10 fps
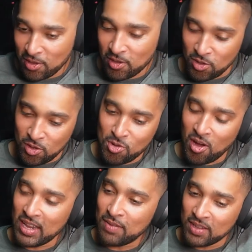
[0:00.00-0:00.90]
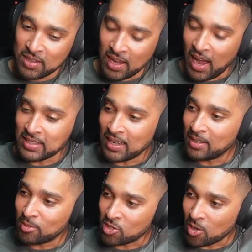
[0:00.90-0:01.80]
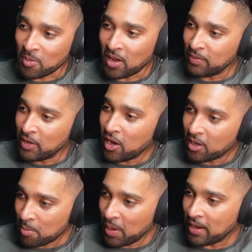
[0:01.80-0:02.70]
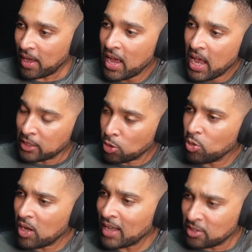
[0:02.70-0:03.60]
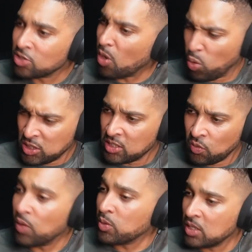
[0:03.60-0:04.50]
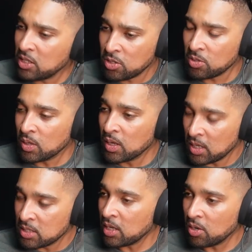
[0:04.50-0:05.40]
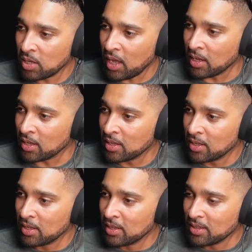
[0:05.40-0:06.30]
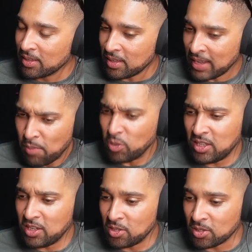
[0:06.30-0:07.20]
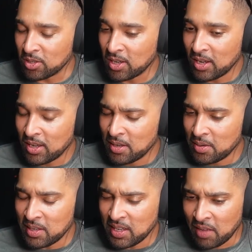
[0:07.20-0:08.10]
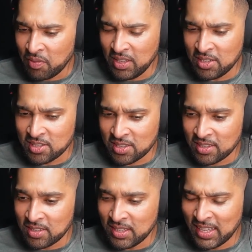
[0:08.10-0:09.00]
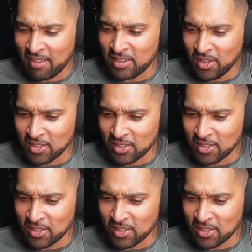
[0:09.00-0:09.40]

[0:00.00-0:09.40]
you can't even. The guy telling him to stop can't even go and complain. Like, I told the guy to stop washing his feet. What did he do? He said okay. And then what did he do? I think he carried on,